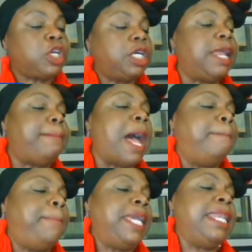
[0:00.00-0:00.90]
good
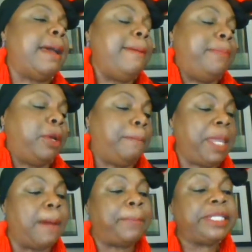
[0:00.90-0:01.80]
about being able to be
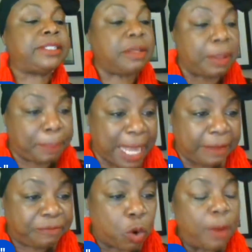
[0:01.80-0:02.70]
a piece of the
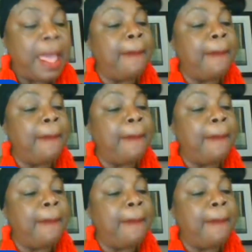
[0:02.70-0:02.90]
platform,